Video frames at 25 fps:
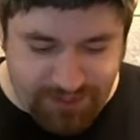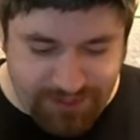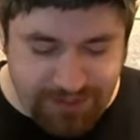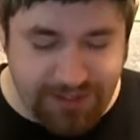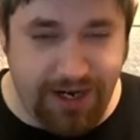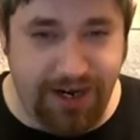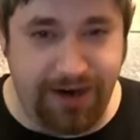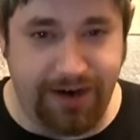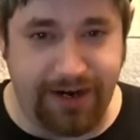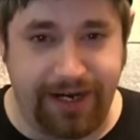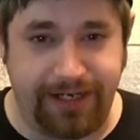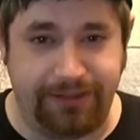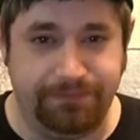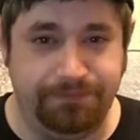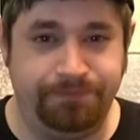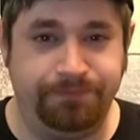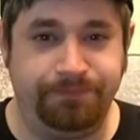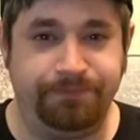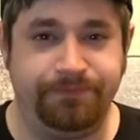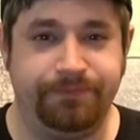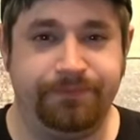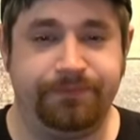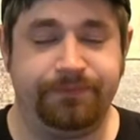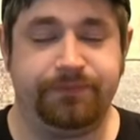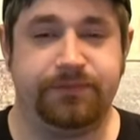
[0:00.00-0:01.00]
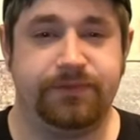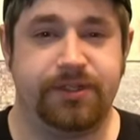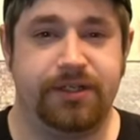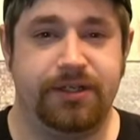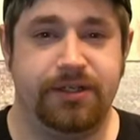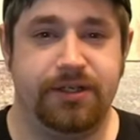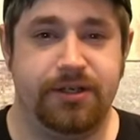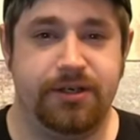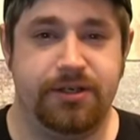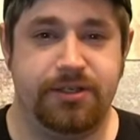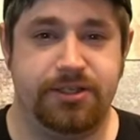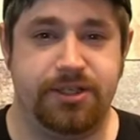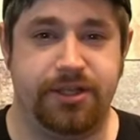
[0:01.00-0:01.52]
All right.
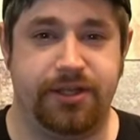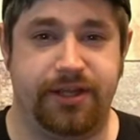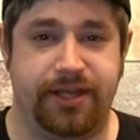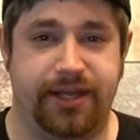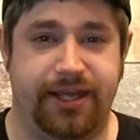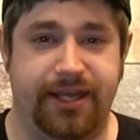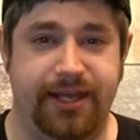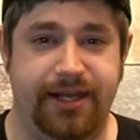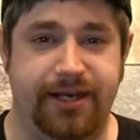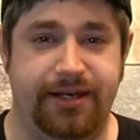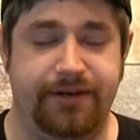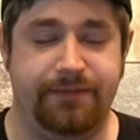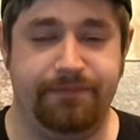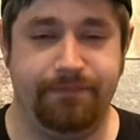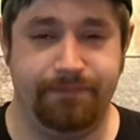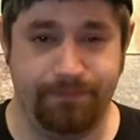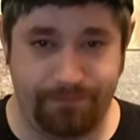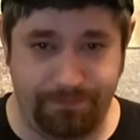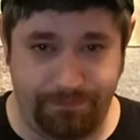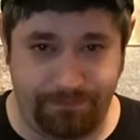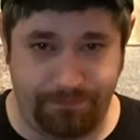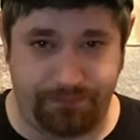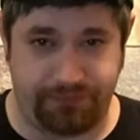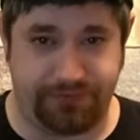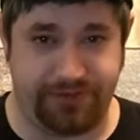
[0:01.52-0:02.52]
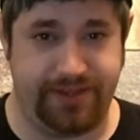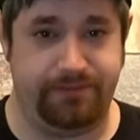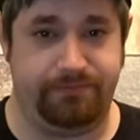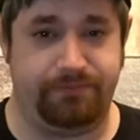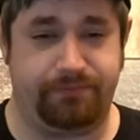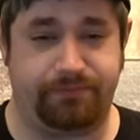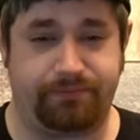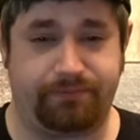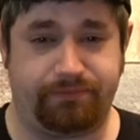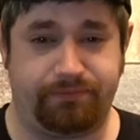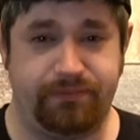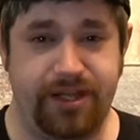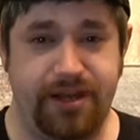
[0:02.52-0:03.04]
So the kid
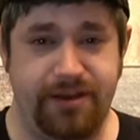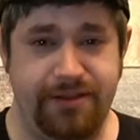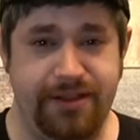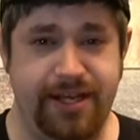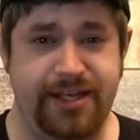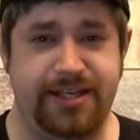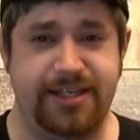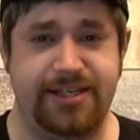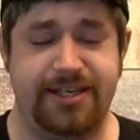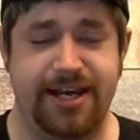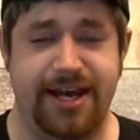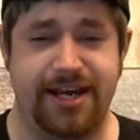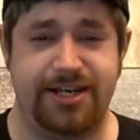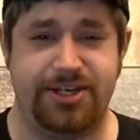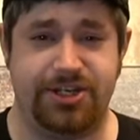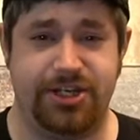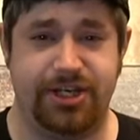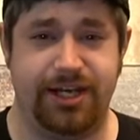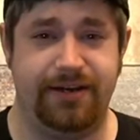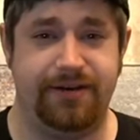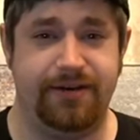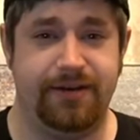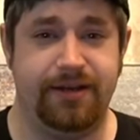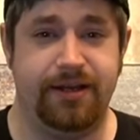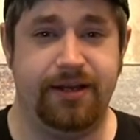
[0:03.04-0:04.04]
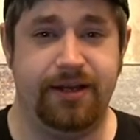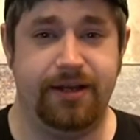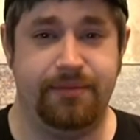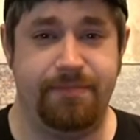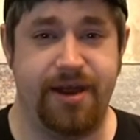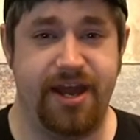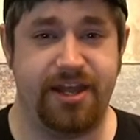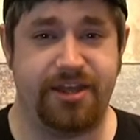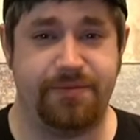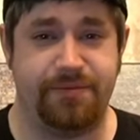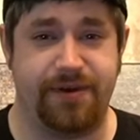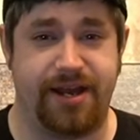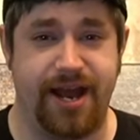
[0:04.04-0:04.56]
thinks he's hot shit.
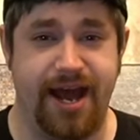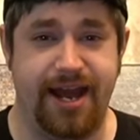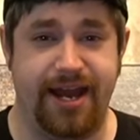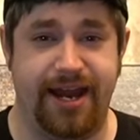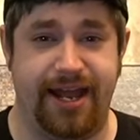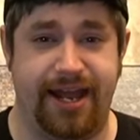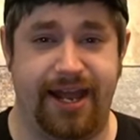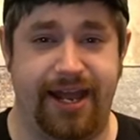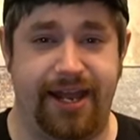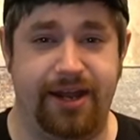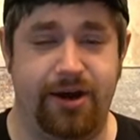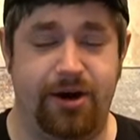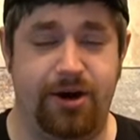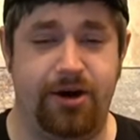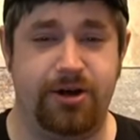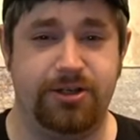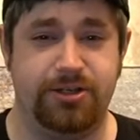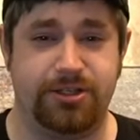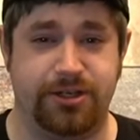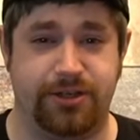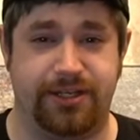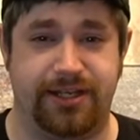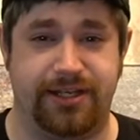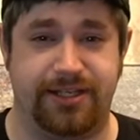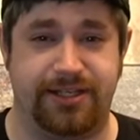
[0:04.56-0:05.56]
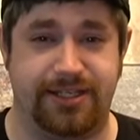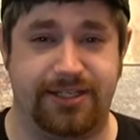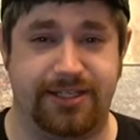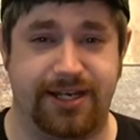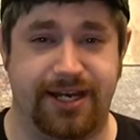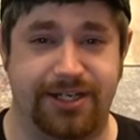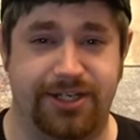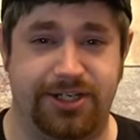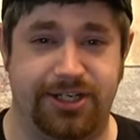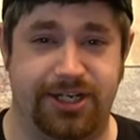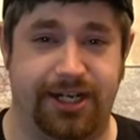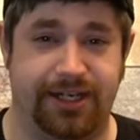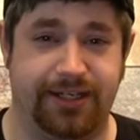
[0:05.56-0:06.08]
Matthew McConaughey also thinks he's
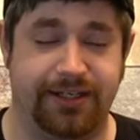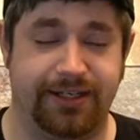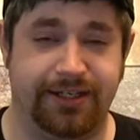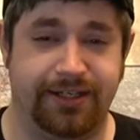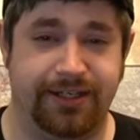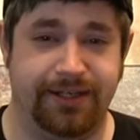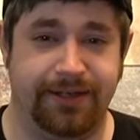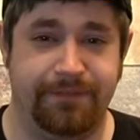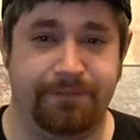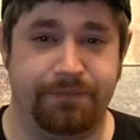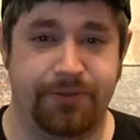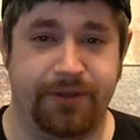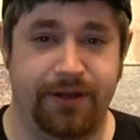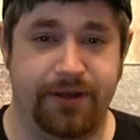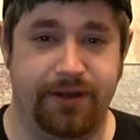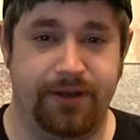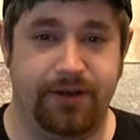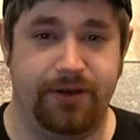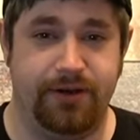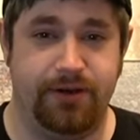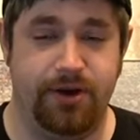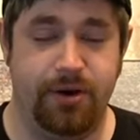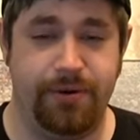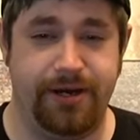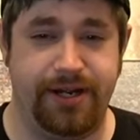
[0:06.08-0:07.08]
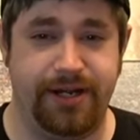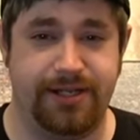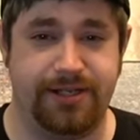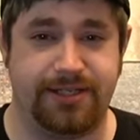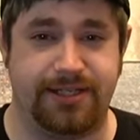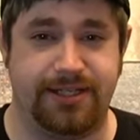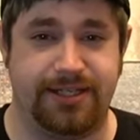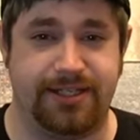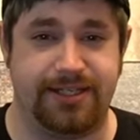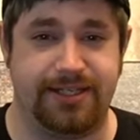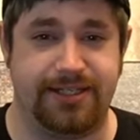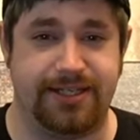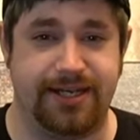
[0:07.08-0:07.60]
hot shit. Nobody else
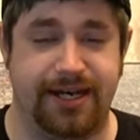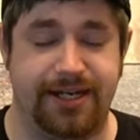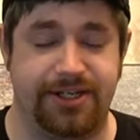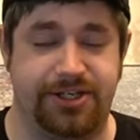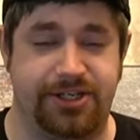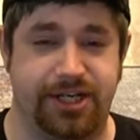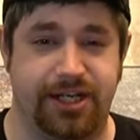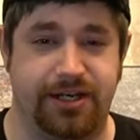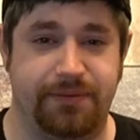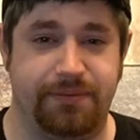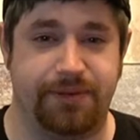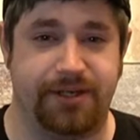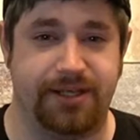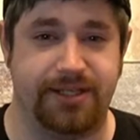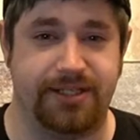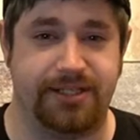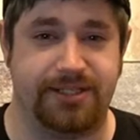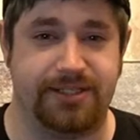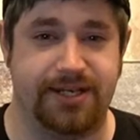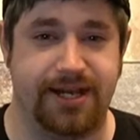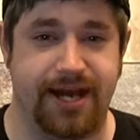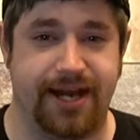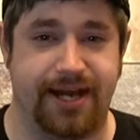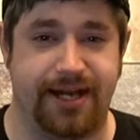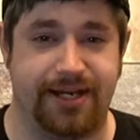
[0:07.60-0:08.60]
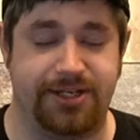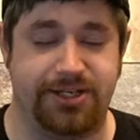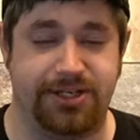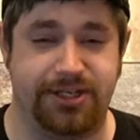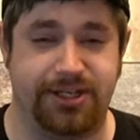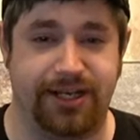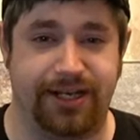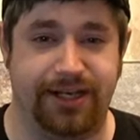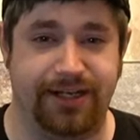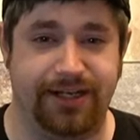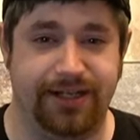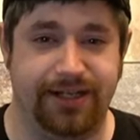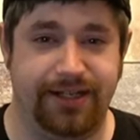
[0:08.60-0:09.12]
thinks he's hot shit because he's not hot
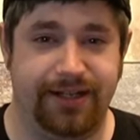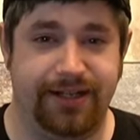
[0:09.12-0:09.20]
shit.